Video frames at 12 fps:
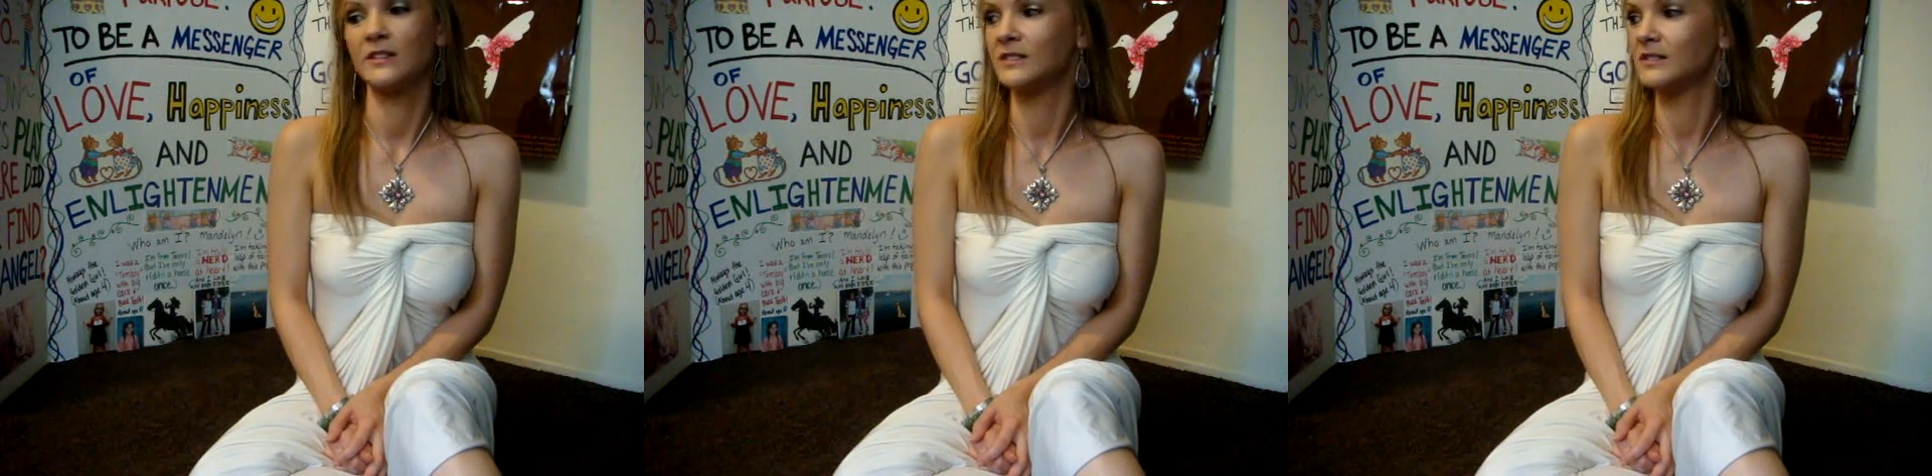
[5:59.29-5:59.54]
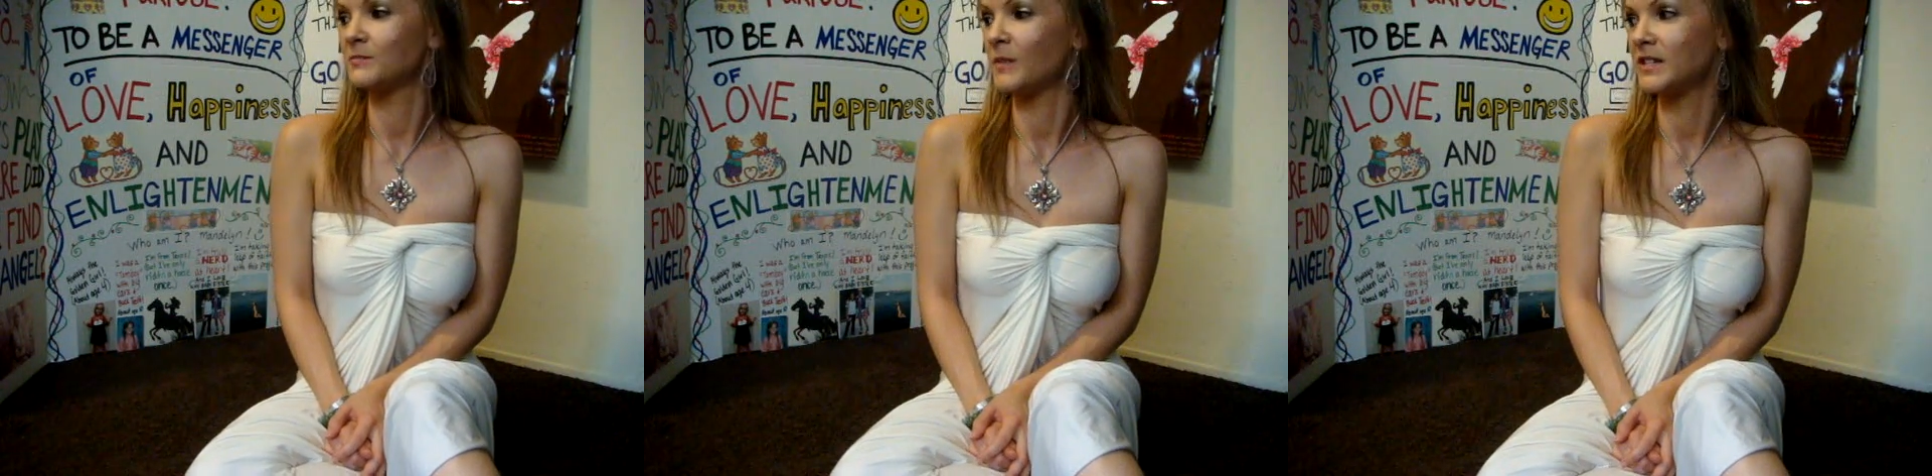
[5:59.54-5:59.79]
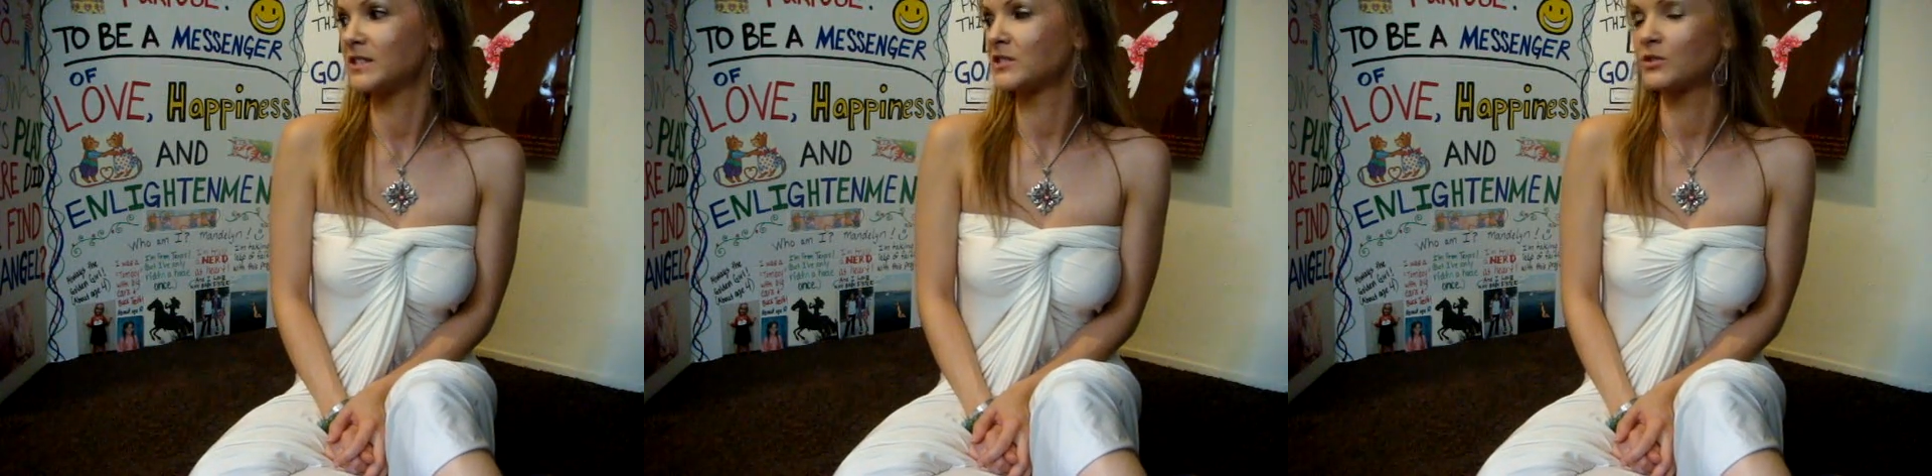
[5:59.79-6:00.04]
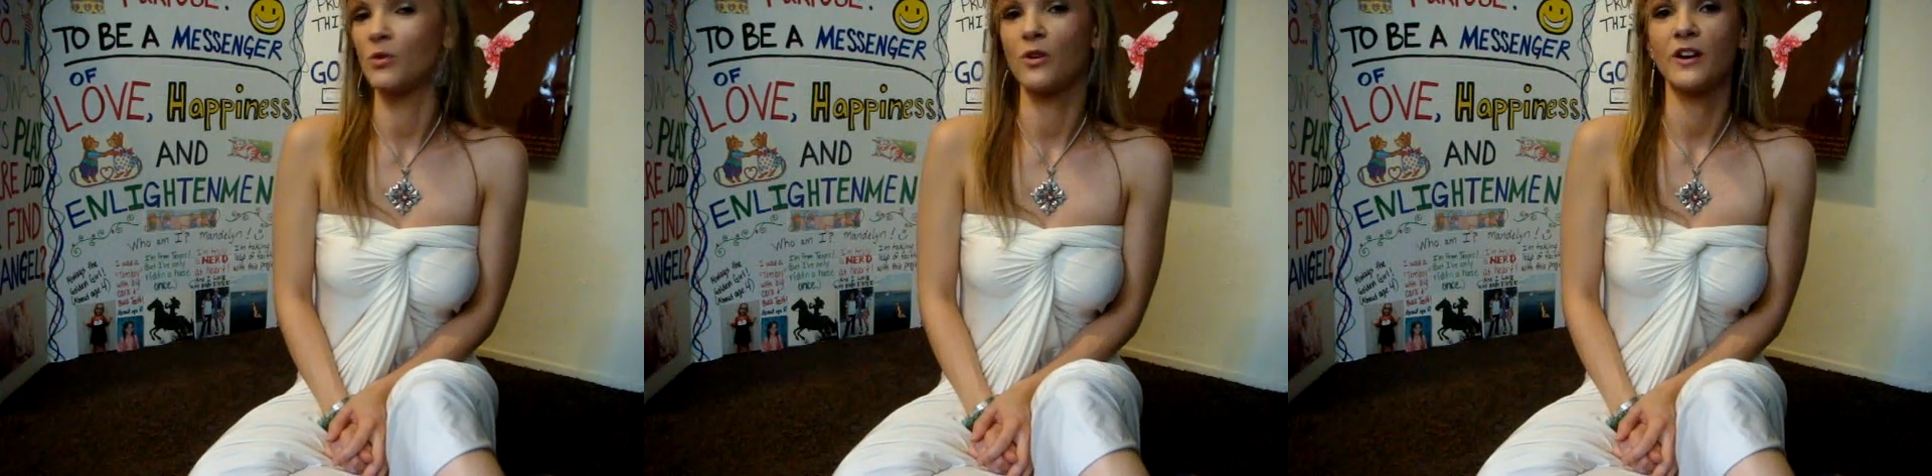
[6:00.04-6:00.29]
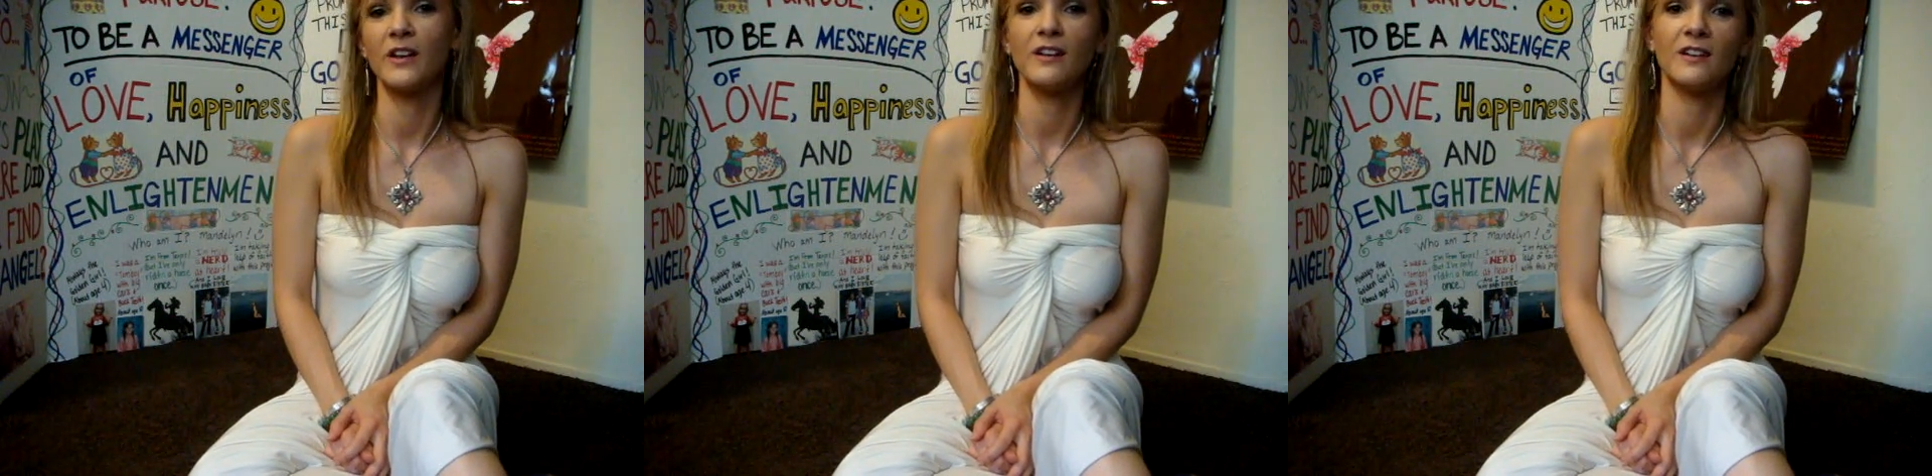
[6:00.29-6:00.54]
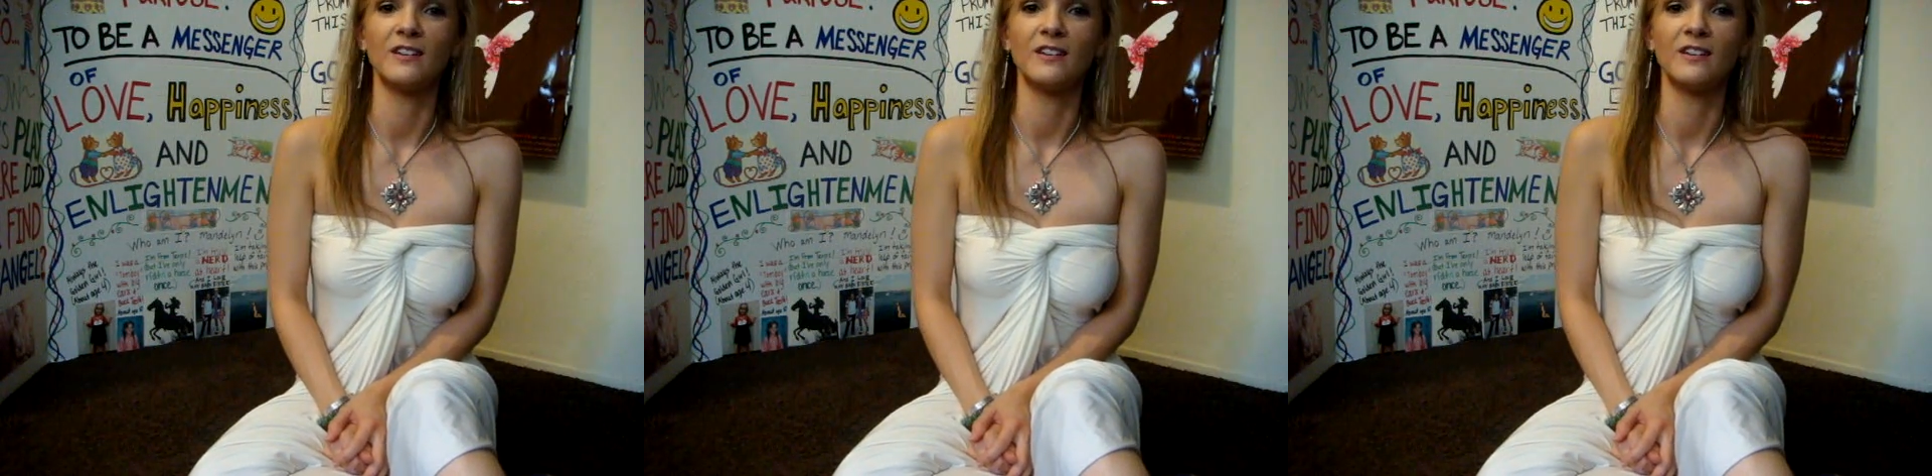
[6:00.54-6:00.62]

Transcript: is my story,